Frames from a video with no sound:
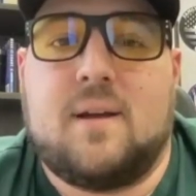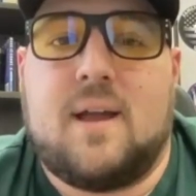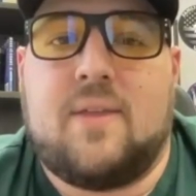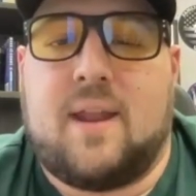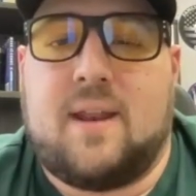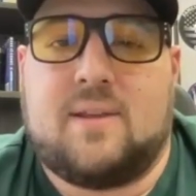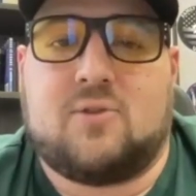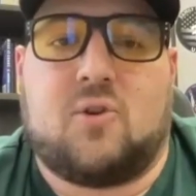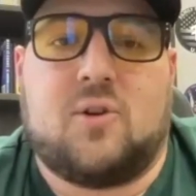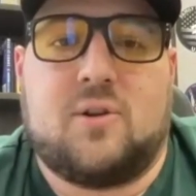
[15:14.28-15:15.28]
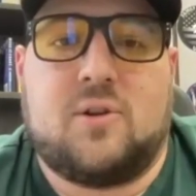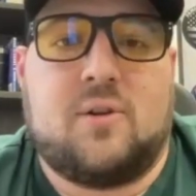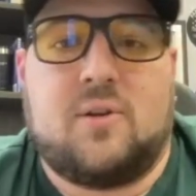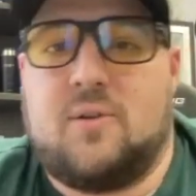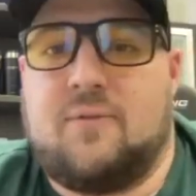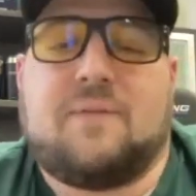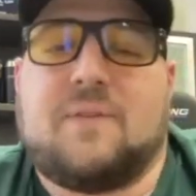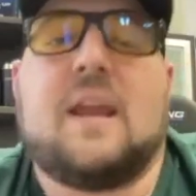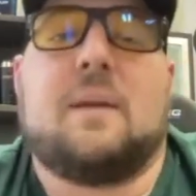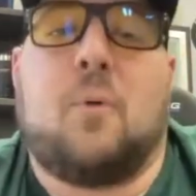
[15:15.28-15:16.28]
and then these are
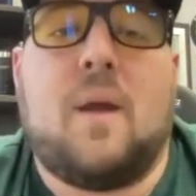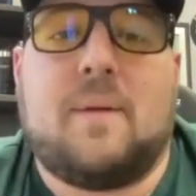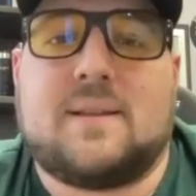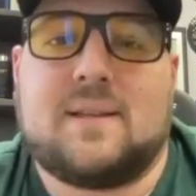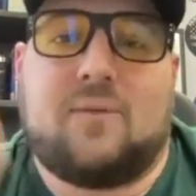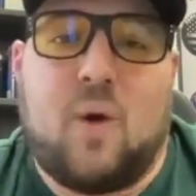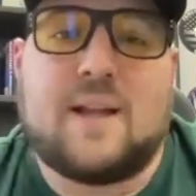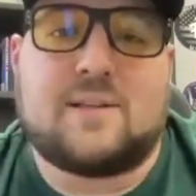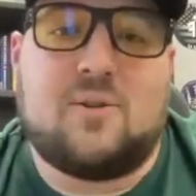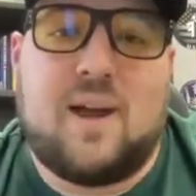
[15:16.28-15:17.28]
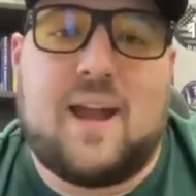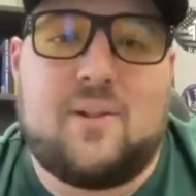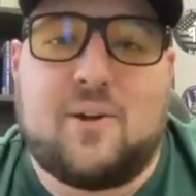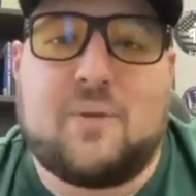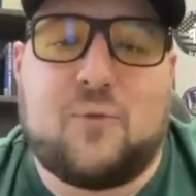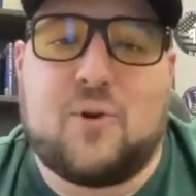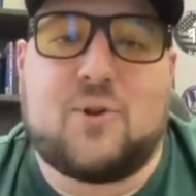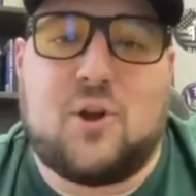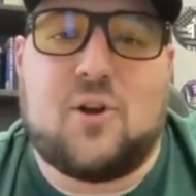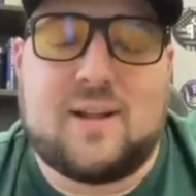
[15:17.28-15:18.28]
15 appointments that have raised their hand looking for
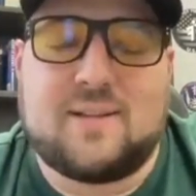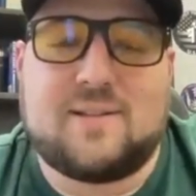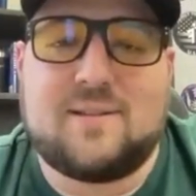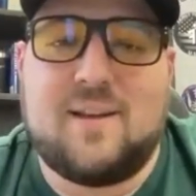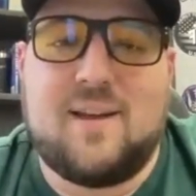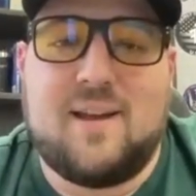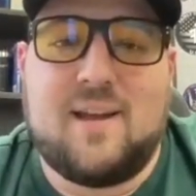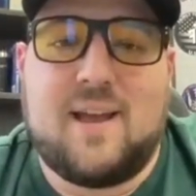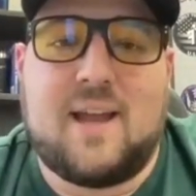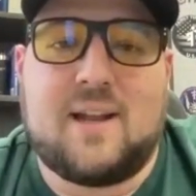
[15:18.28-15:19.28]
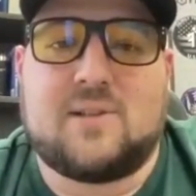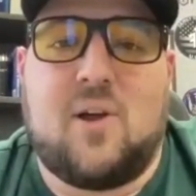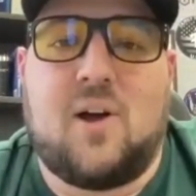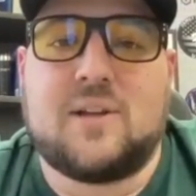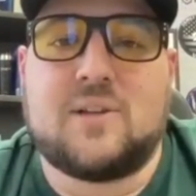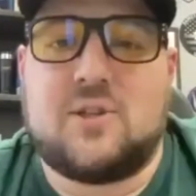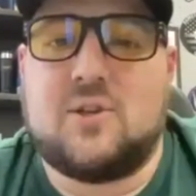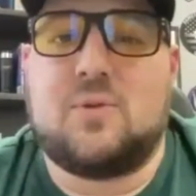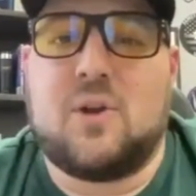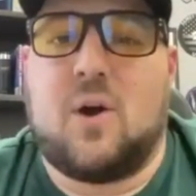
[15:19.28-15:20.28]
insurance. And as long as
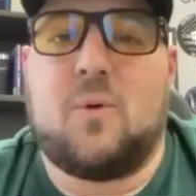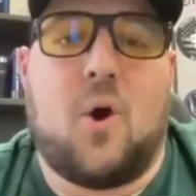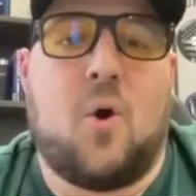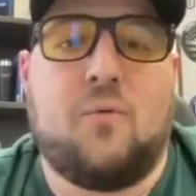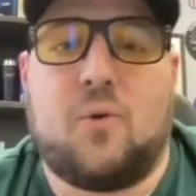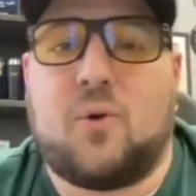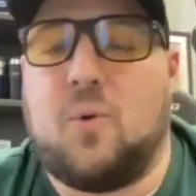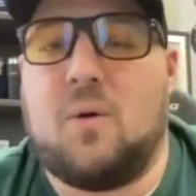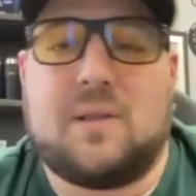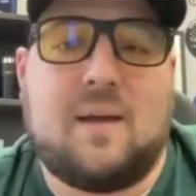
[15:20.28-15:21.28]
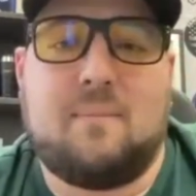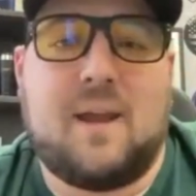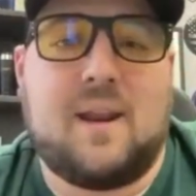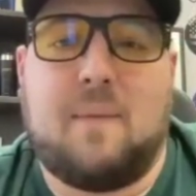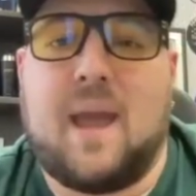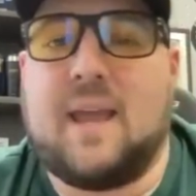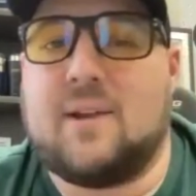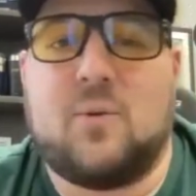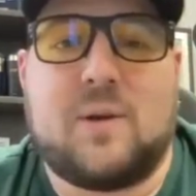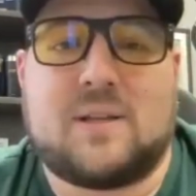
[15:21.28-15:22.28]
you don't overquote them, meaning making
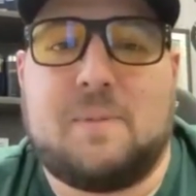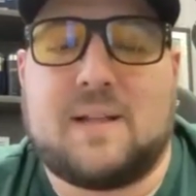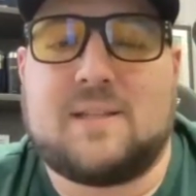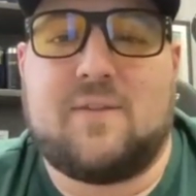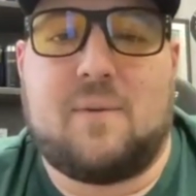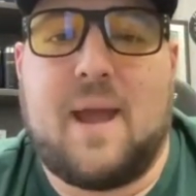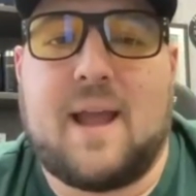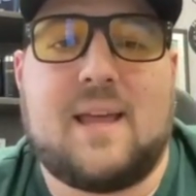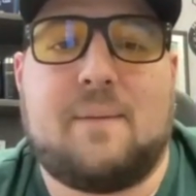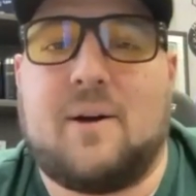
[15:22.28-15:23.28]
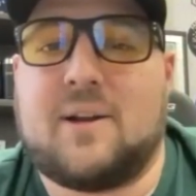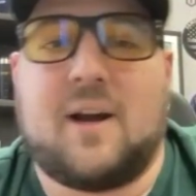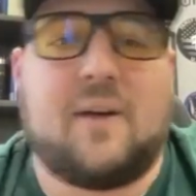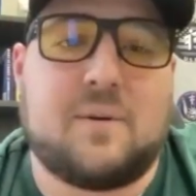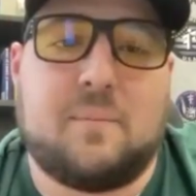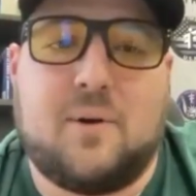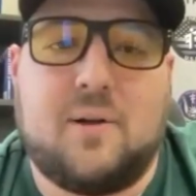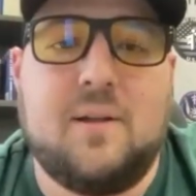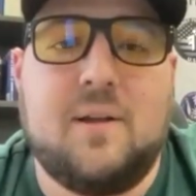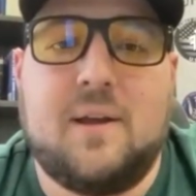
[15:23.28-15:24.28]
it too expensive or make them
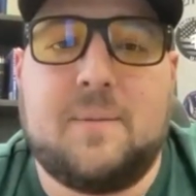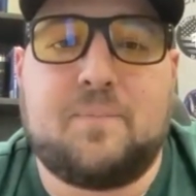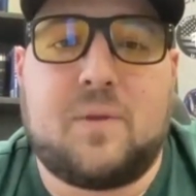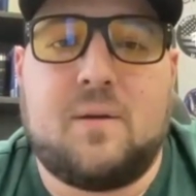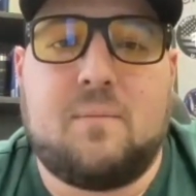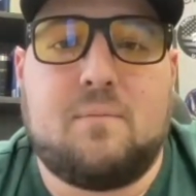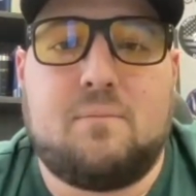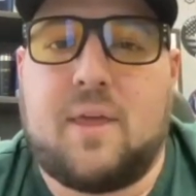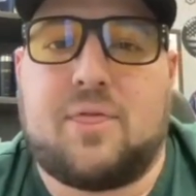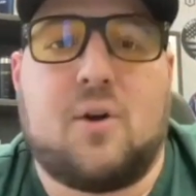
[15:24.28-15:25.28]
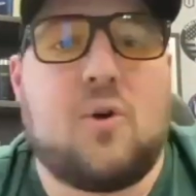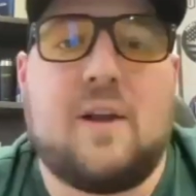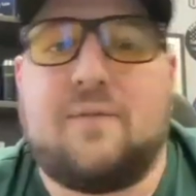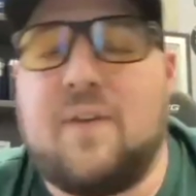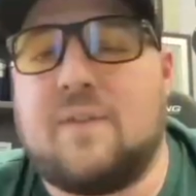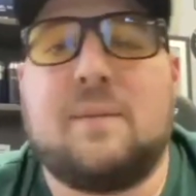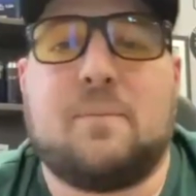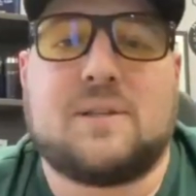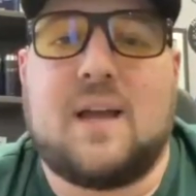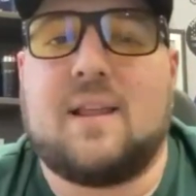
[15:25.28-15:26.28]
uncomfortable, by 30 to
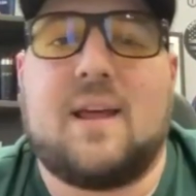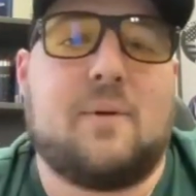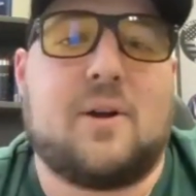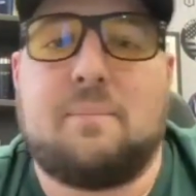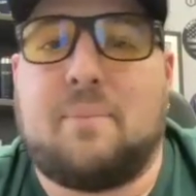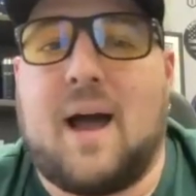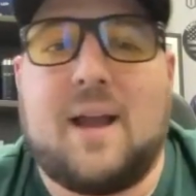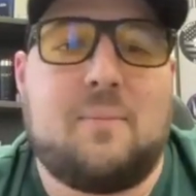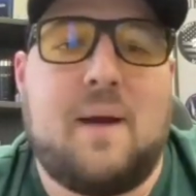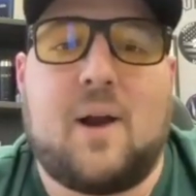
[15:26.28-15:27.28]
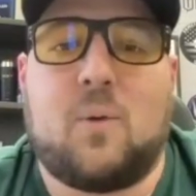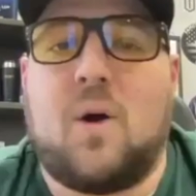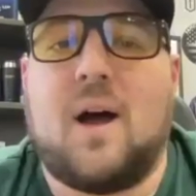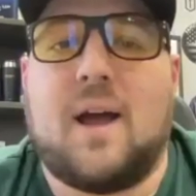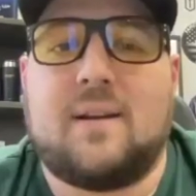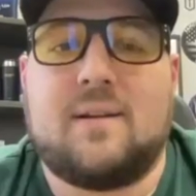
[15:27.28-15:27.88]
50% of them are going to buy no matter what.